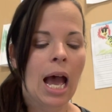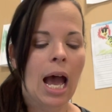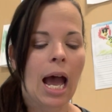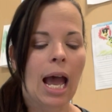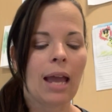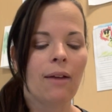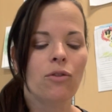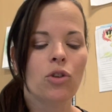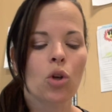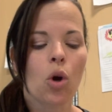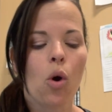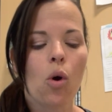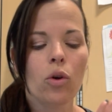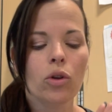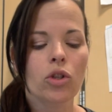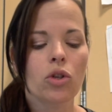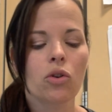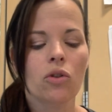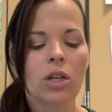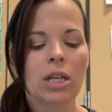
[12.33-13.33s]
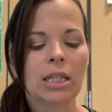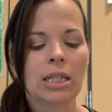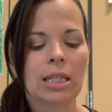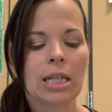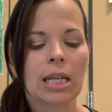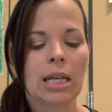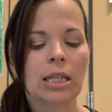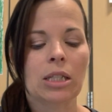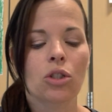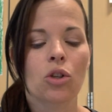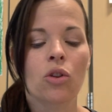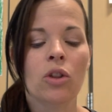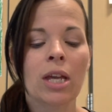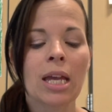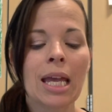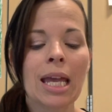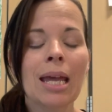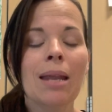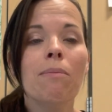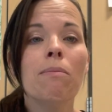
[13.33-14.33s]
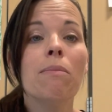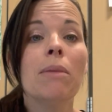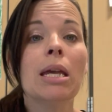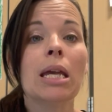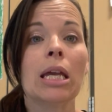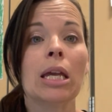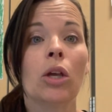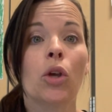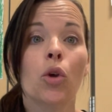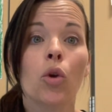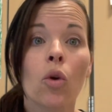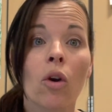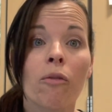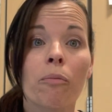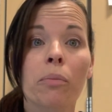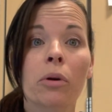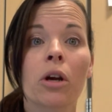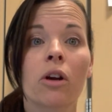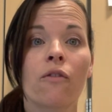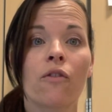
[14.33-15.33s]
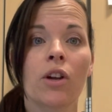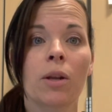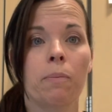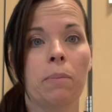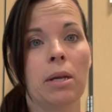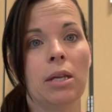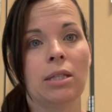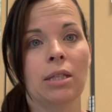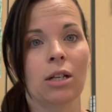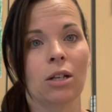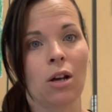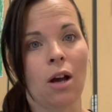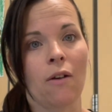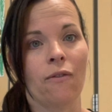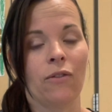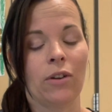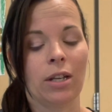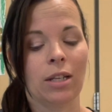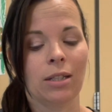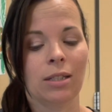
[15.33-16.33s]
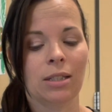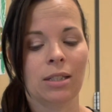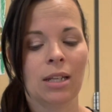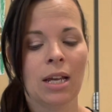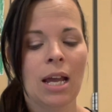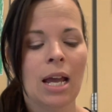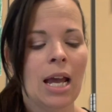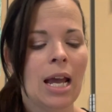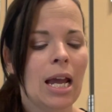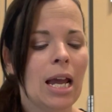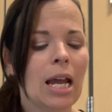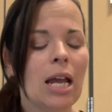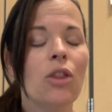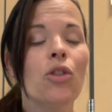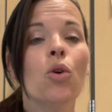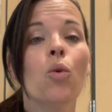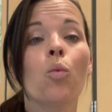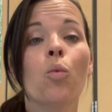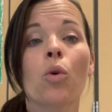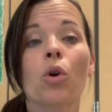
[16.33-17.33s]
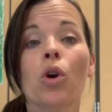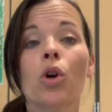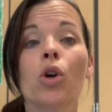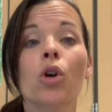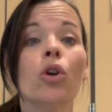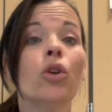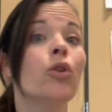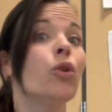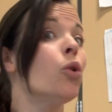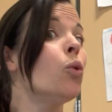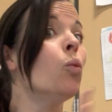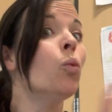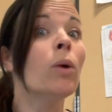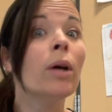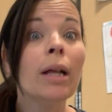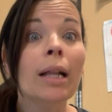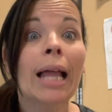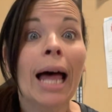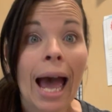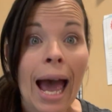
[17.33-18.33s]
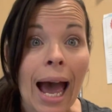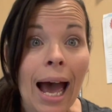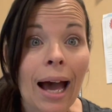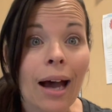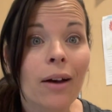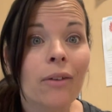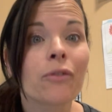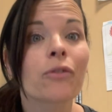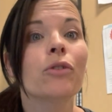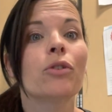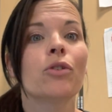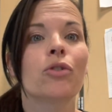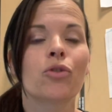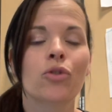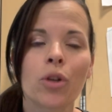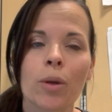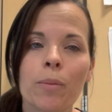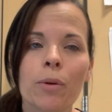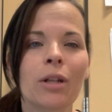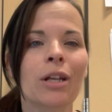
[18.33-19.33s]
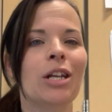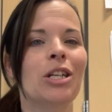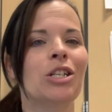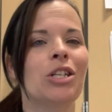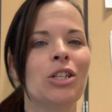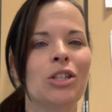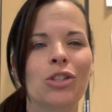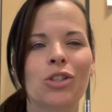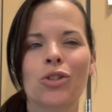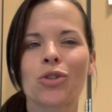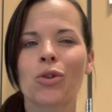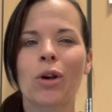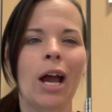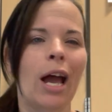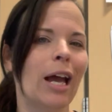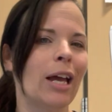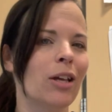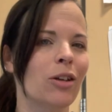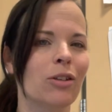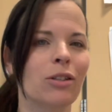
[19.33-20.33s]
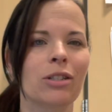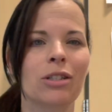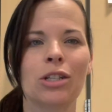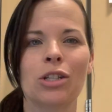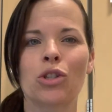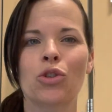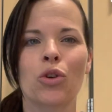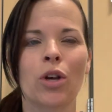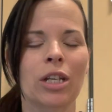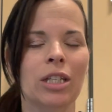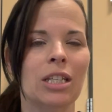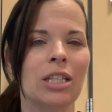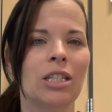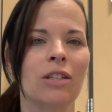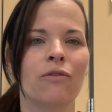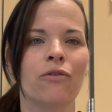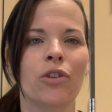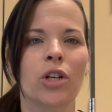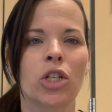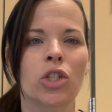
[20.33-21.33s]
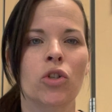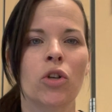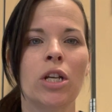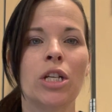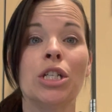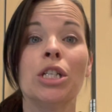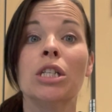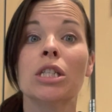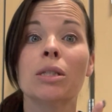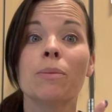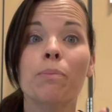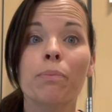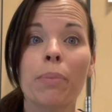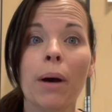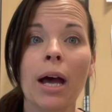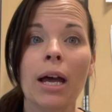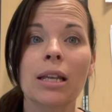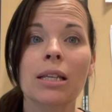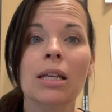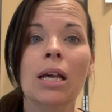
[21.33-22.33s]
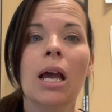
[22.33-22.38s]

I have told you these things so that in me you have perfect peace and confidence. In the world, you will have tribulations, trials, distresses, and frustrations, but